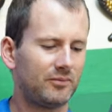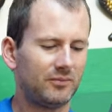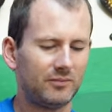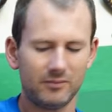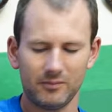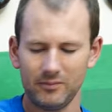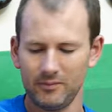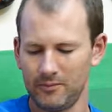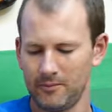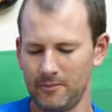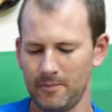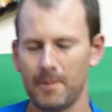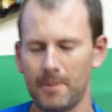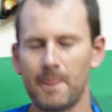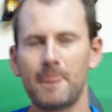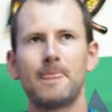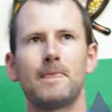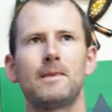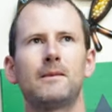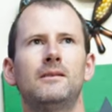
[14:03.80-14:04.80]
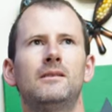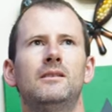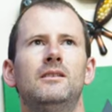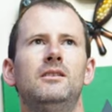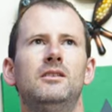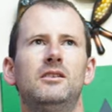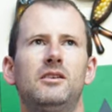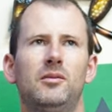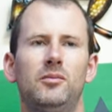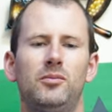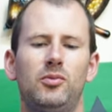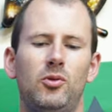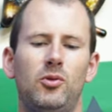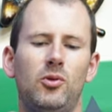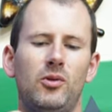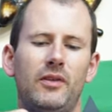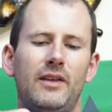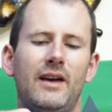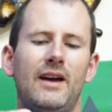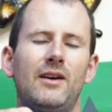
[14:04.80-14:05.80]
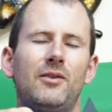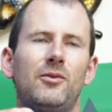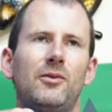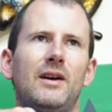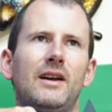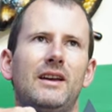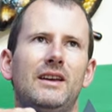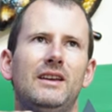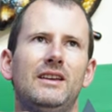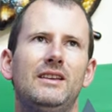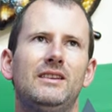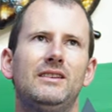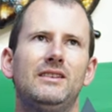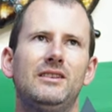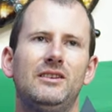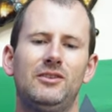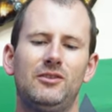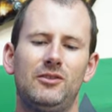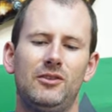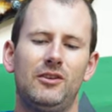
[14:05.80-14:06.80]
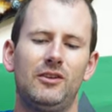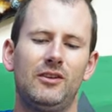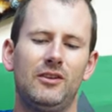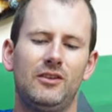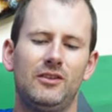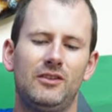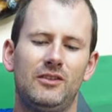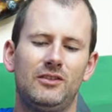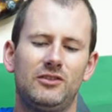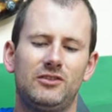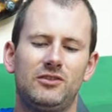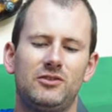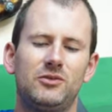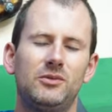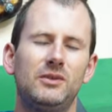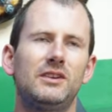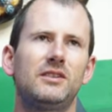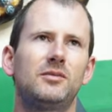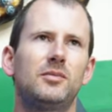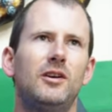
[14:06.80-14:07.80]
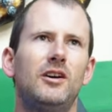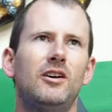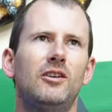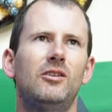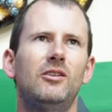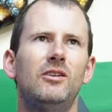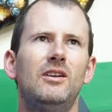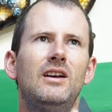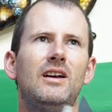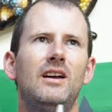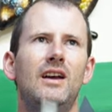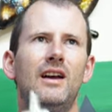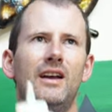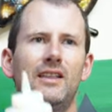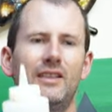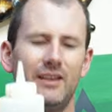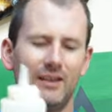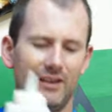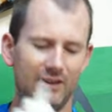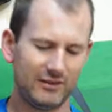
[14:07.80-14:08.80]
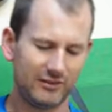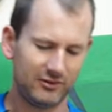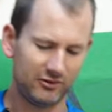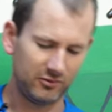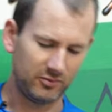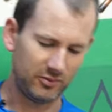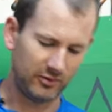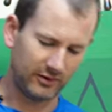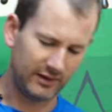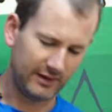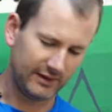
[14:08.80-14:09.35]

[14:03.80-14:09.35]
You can pour that right into your squeeze bottle, and then it's super